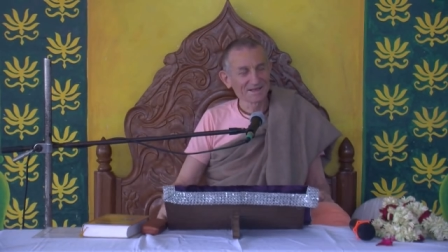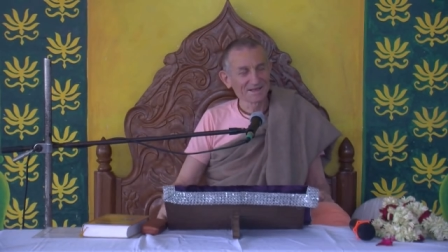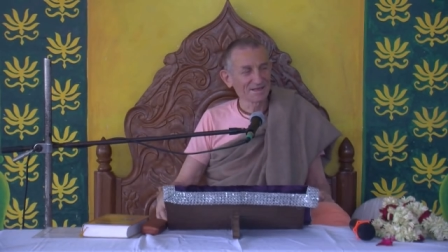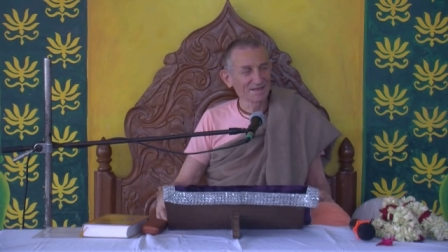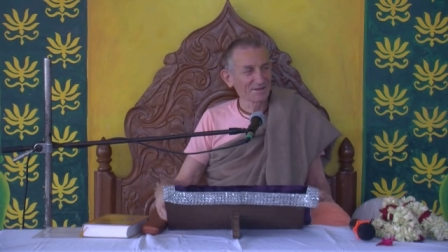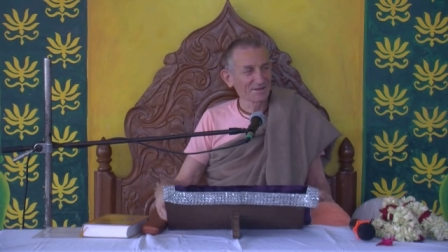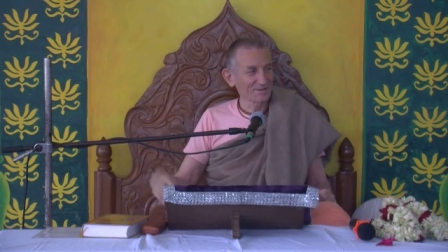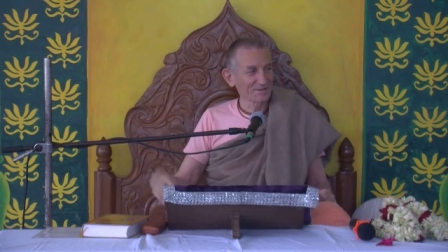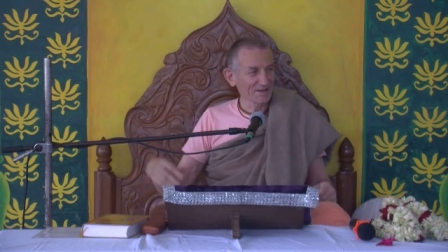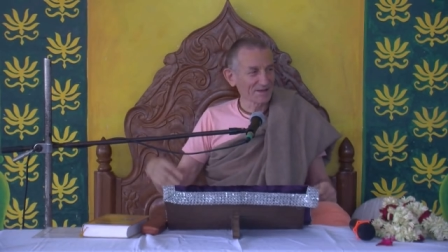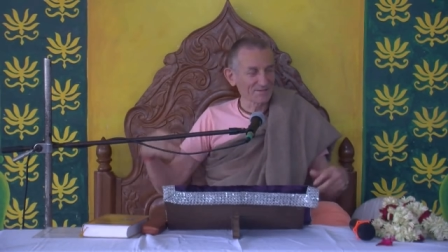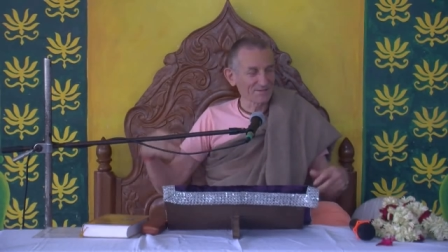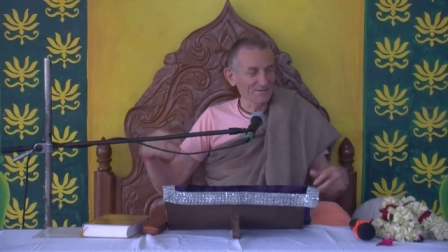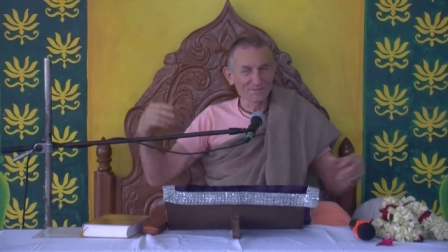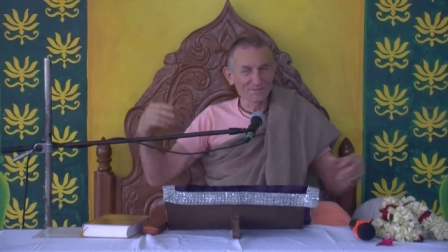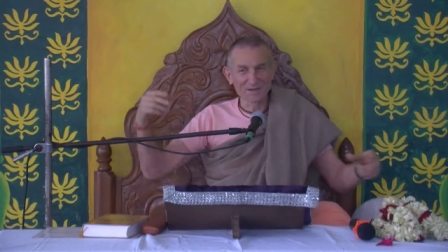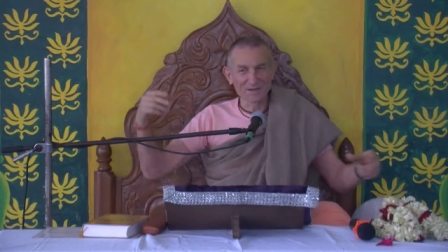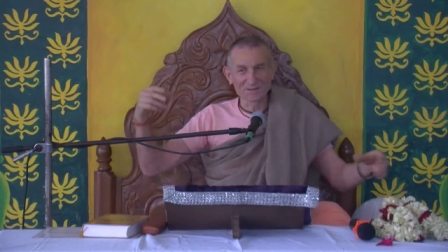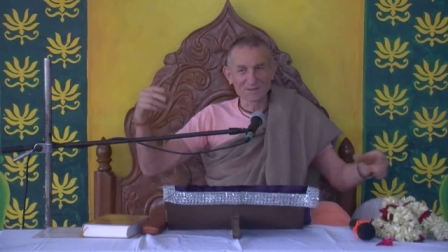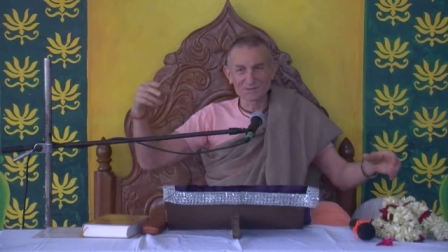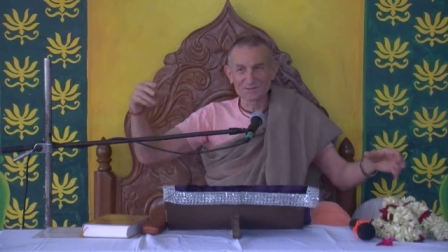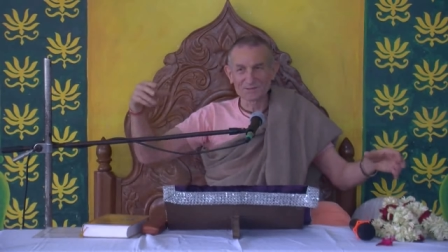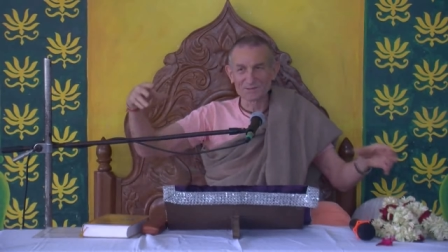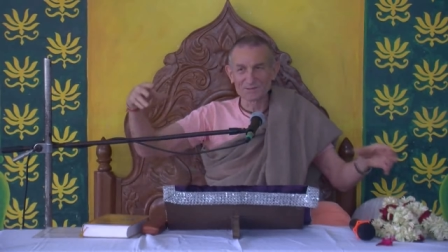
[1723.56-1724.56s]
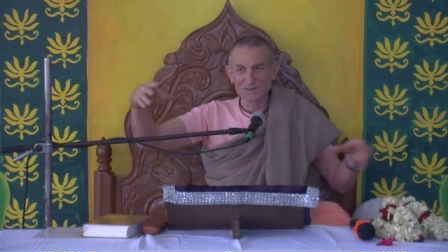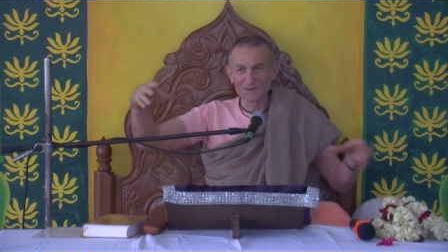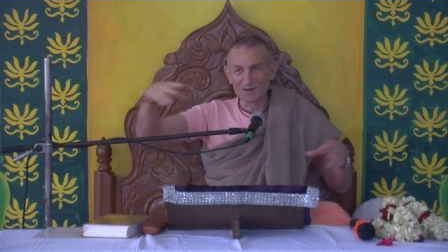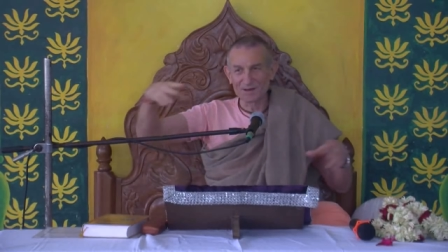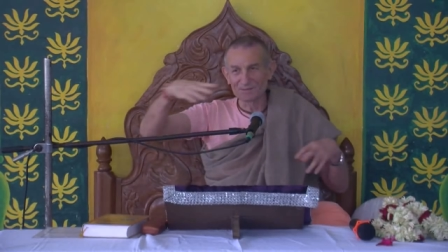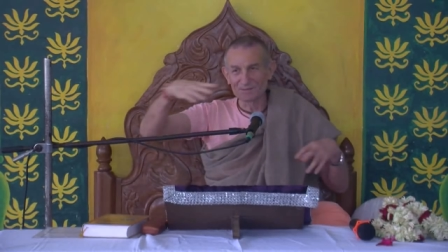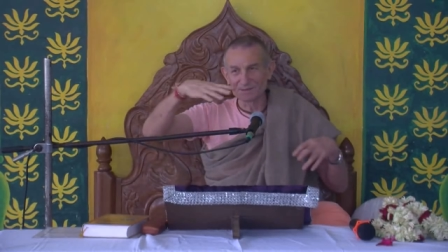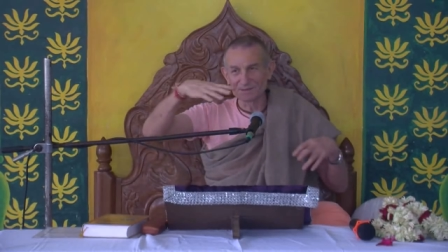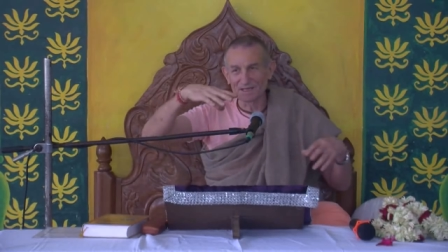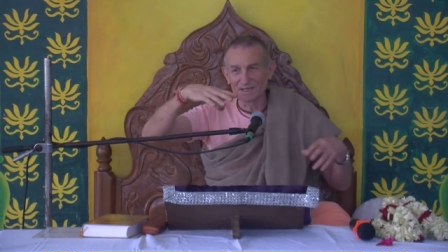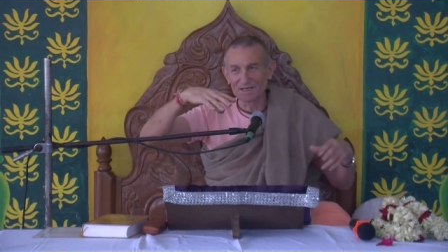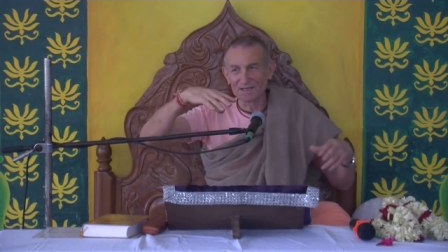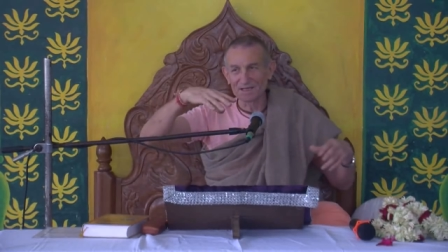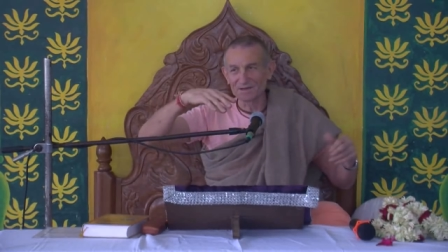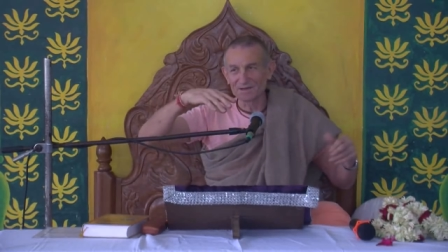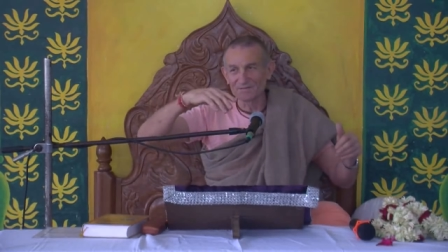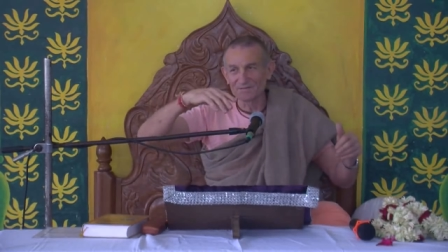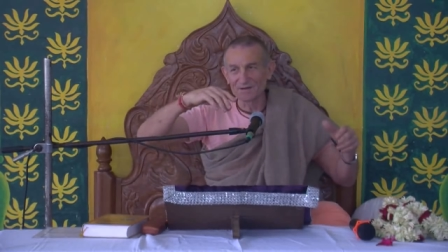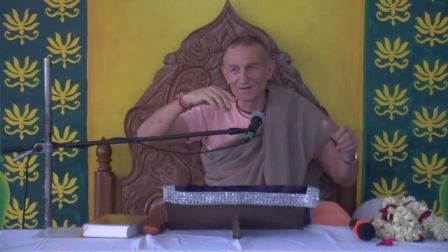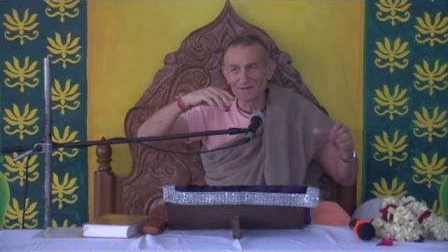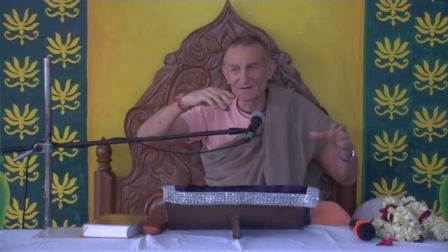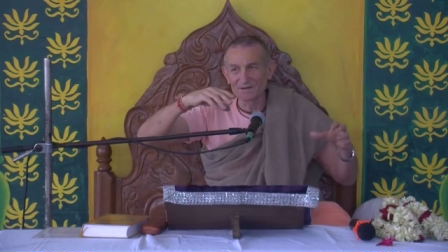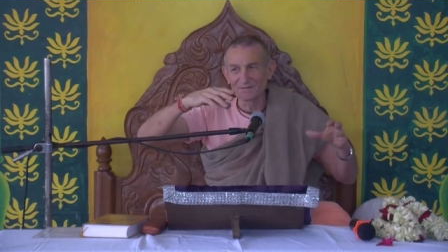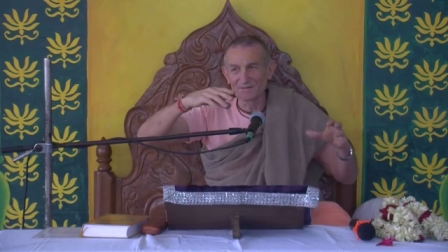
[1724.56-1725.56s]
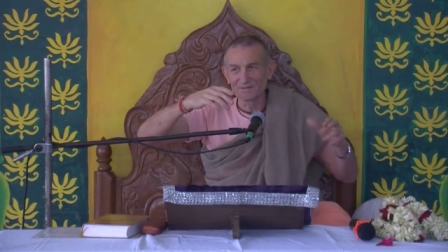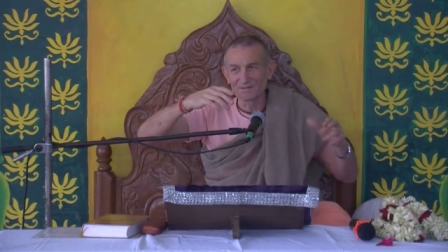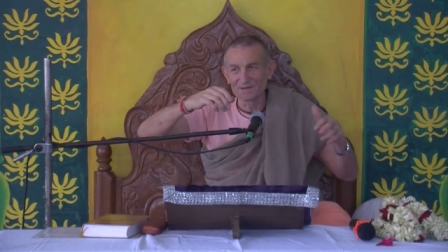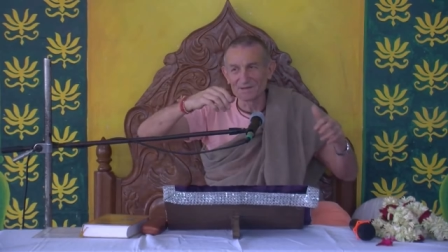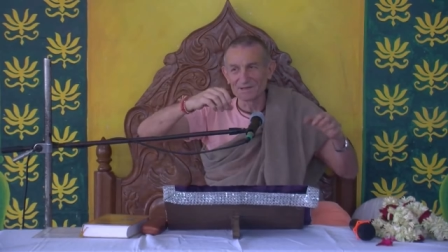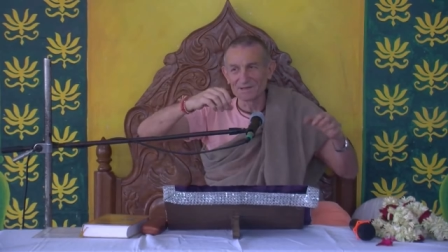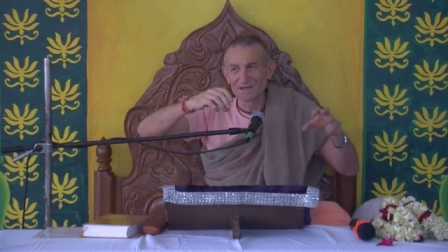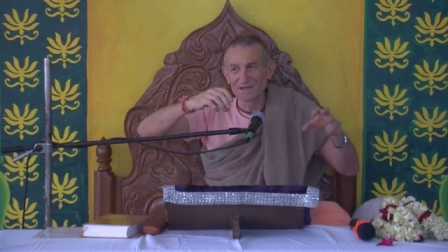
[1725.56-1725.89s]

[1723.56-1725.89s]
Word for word: then he would have the masseur come and stand in front of the